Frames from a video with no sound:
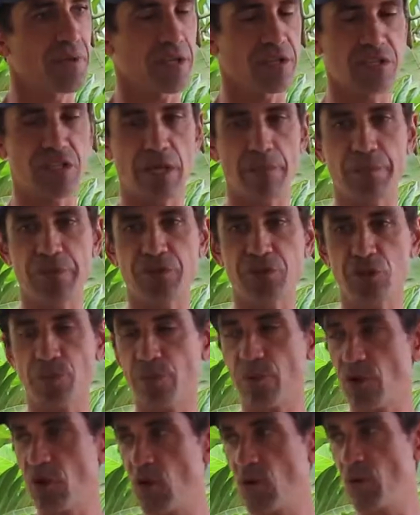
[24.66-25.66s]
temperature
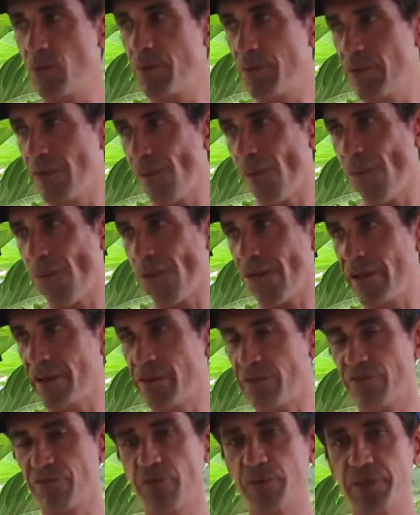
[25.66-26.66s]
probe in
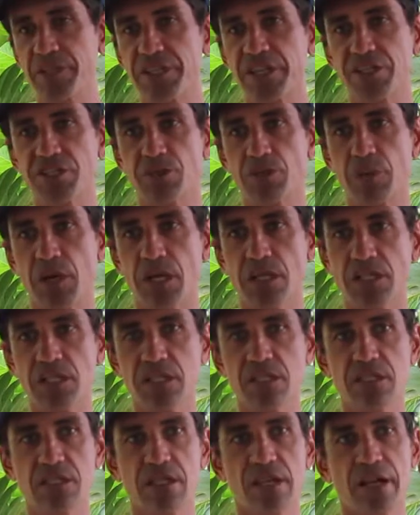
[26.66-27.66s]
the fermentation
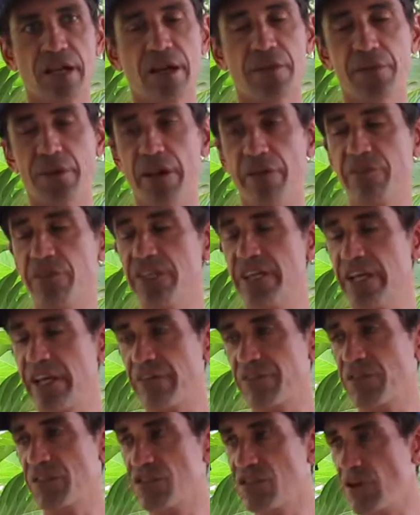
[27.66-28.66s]
boxes, and then every day you
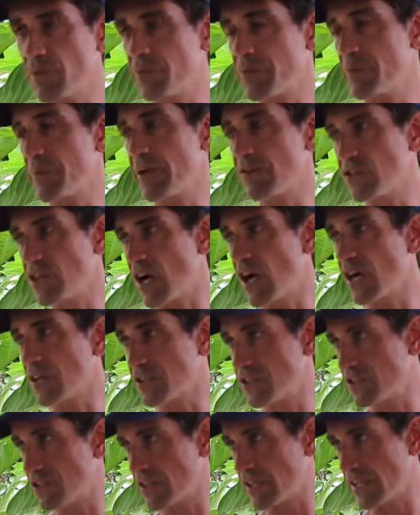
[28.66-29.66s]
have to dump them out to
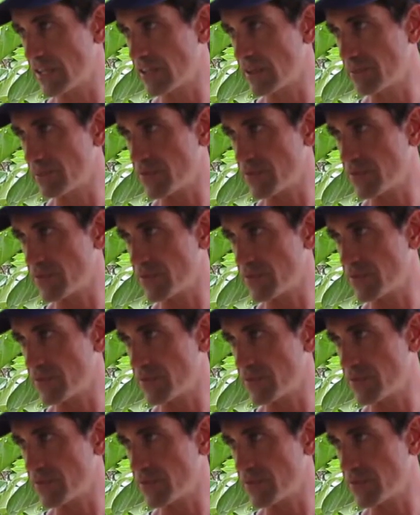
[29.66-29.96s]
oxygenate them